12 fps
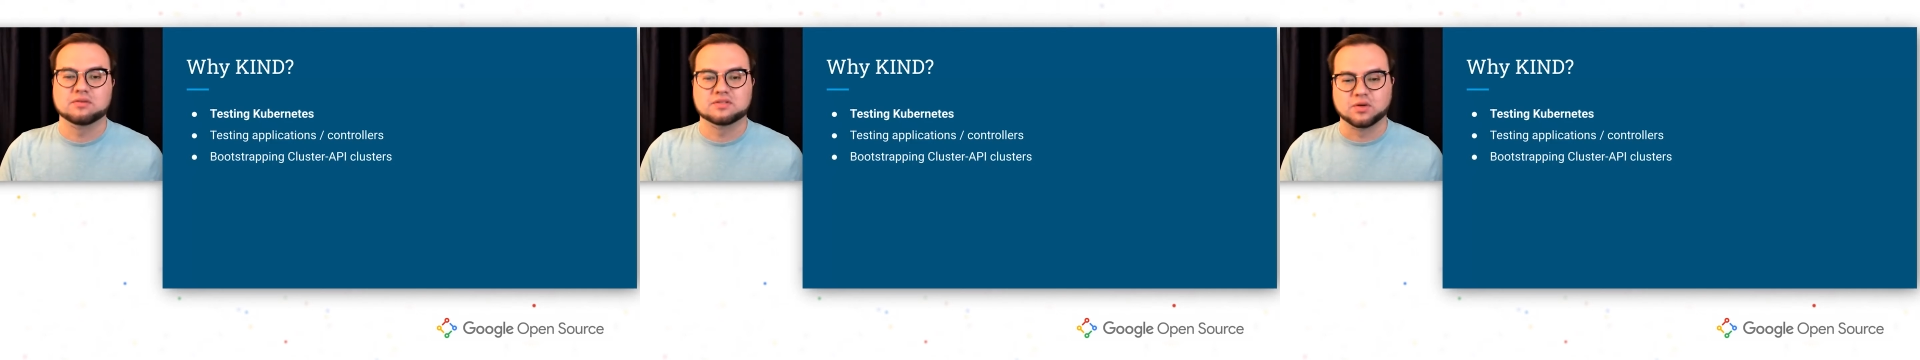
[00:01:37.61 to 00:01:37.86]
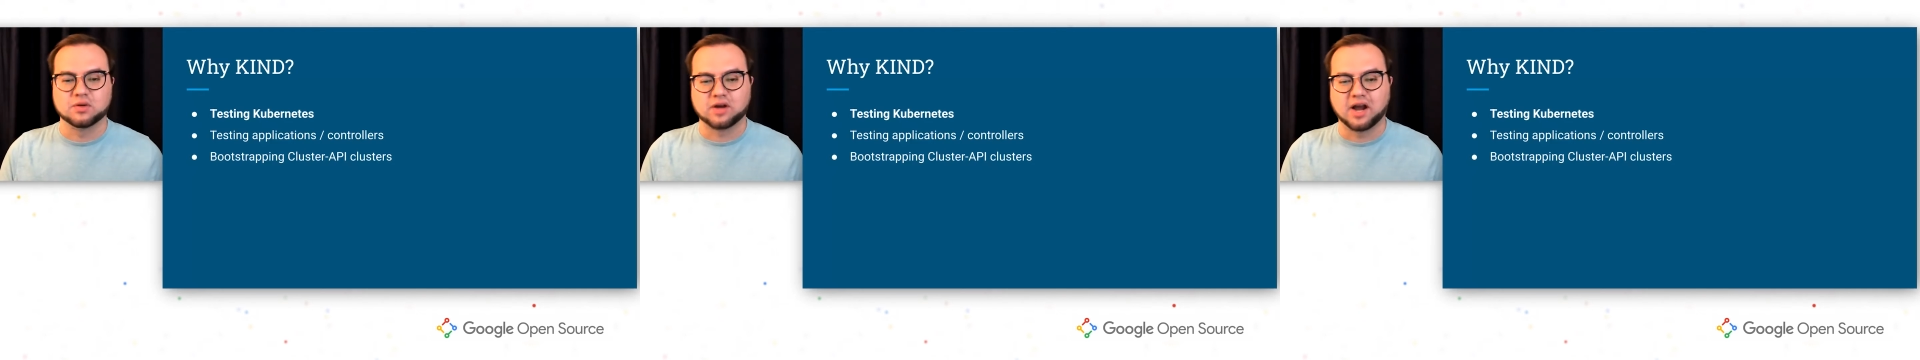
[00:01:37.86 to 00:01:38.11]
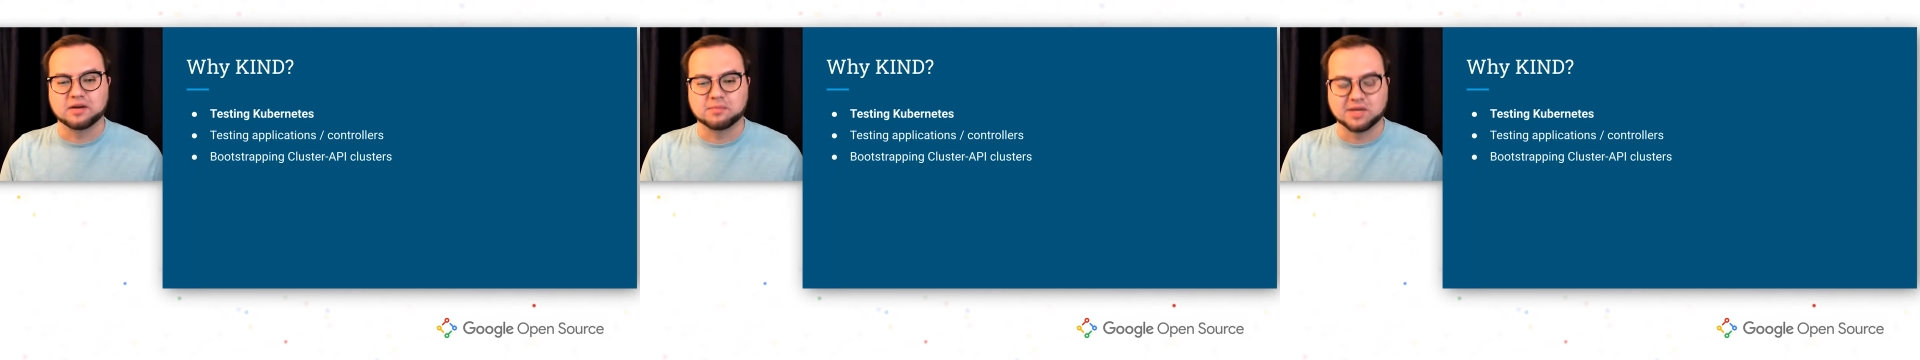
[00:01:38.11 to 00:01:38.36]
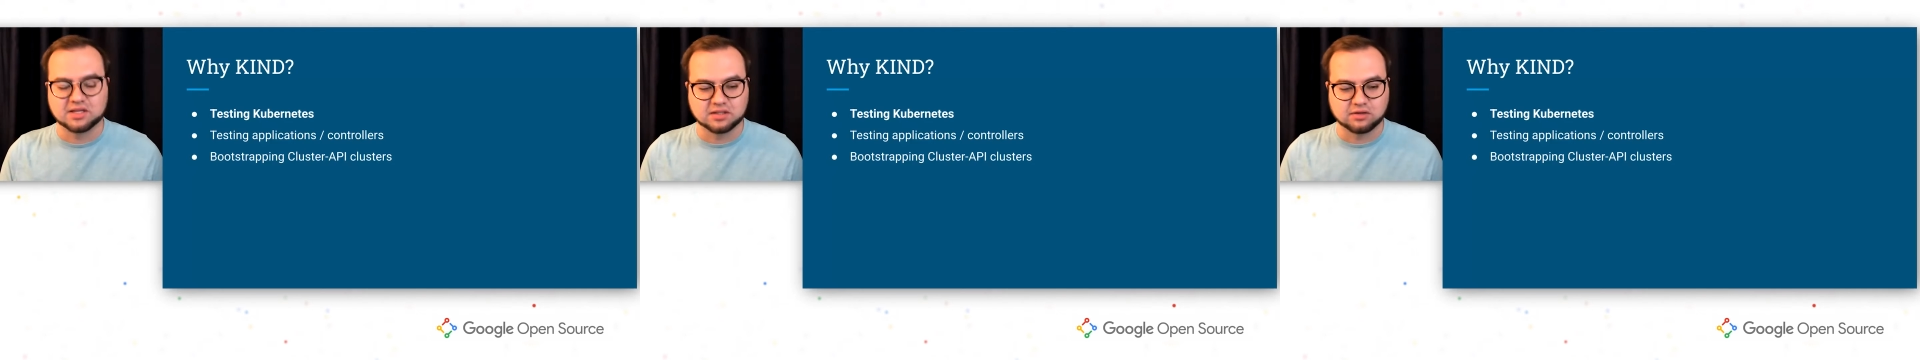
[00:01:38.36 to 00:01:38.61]
so Kind
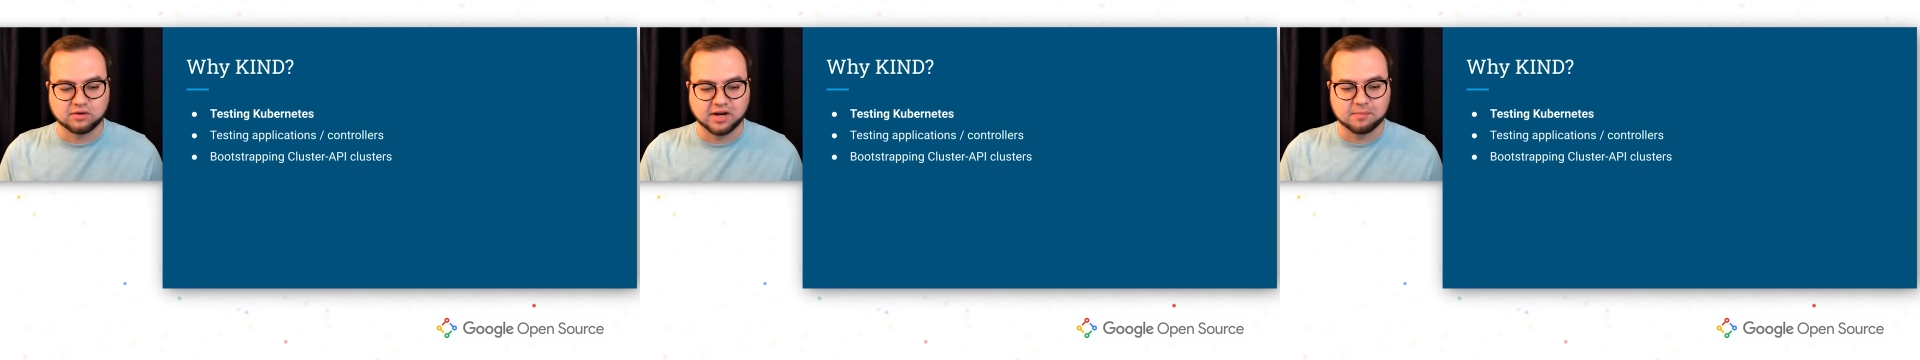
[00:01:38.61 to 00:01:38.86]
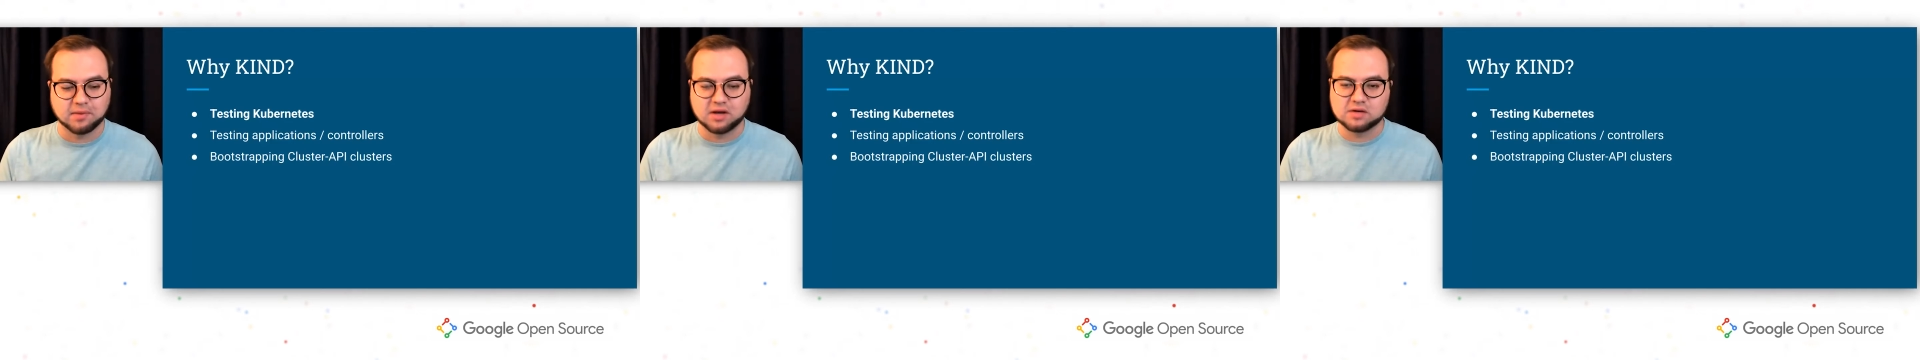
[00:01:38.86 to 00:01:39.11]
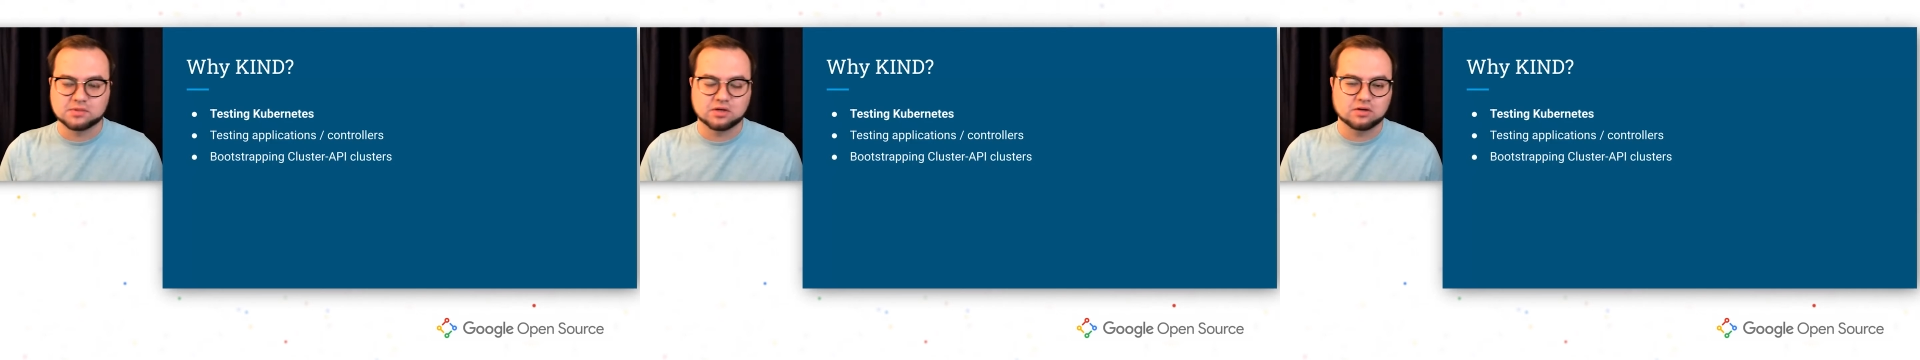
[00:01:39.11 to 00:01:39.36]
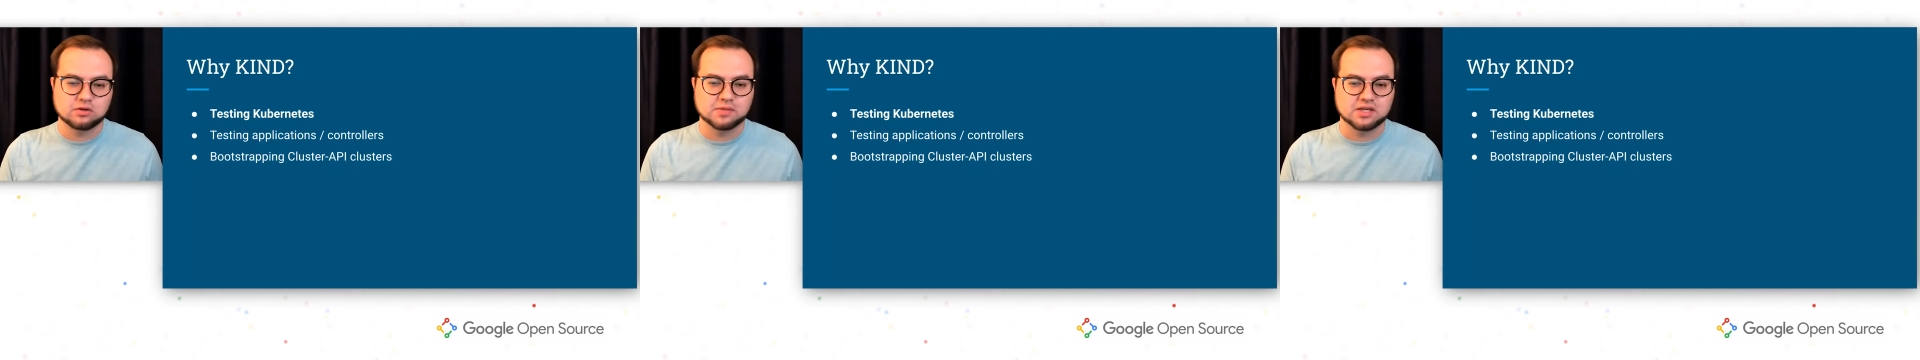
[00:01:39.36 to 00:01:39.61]
makes a great bottom
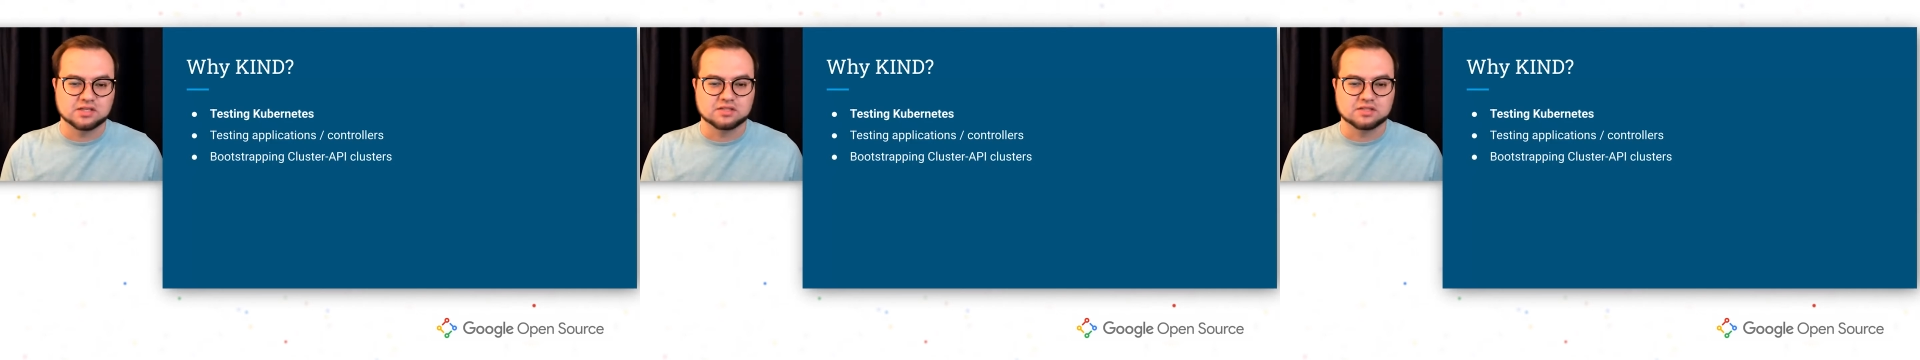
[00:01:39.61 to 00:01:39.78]
turtle because